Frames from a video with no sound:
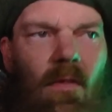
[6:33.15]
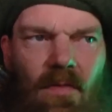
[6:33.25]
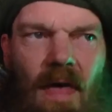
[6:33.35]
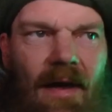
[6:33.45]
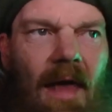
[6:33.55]

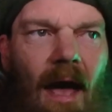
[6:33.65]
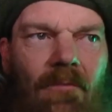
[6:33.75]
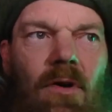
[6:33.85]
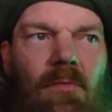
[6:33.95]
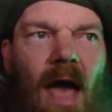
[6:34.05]
than
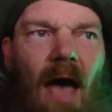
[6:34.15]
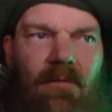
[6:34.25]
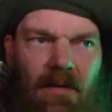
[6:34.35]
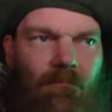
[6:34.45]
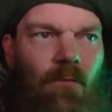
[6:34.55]
after
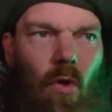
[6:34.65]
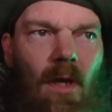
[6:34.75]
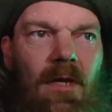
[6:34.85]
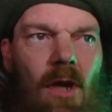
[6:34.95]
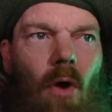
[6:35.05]
having
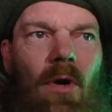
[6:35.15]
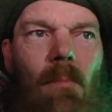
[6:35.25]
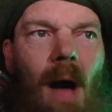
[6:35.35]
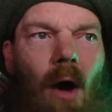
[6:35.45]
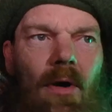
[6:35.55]
fully known
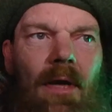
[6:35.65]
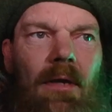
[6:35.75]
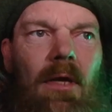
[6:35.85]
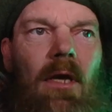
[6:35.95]
about it,